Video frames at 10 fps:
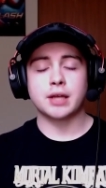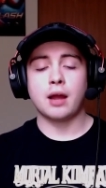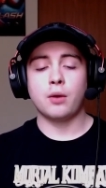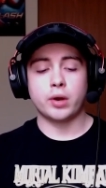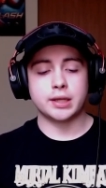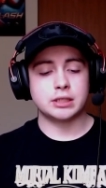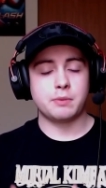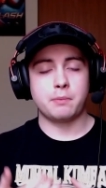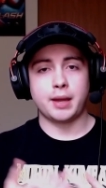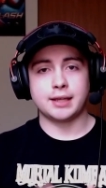I wanted it to
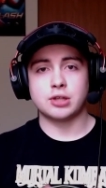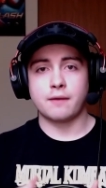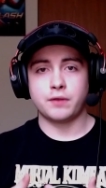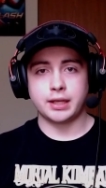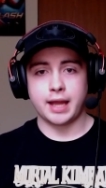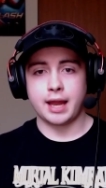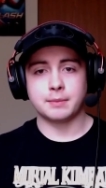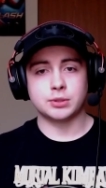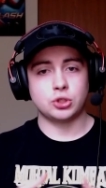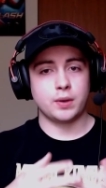be based off the
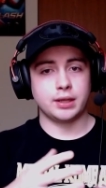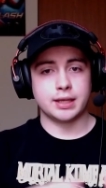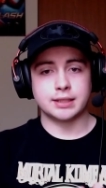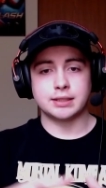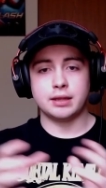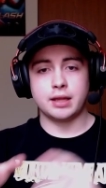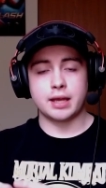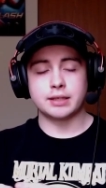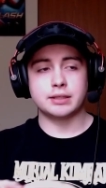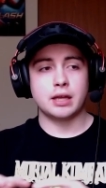games, doing this and
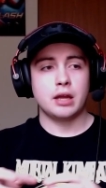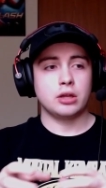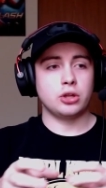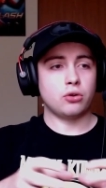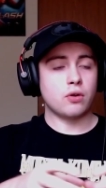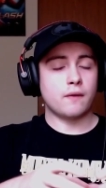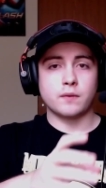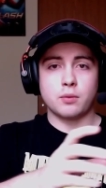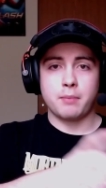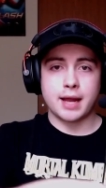this, you know, going
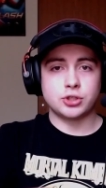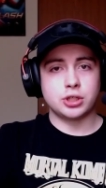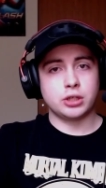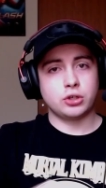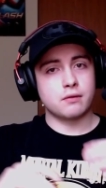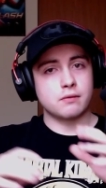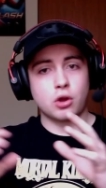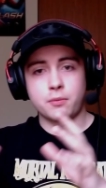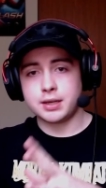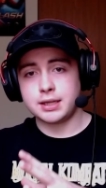over the mansion, going over
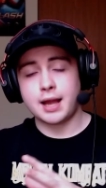the RPD.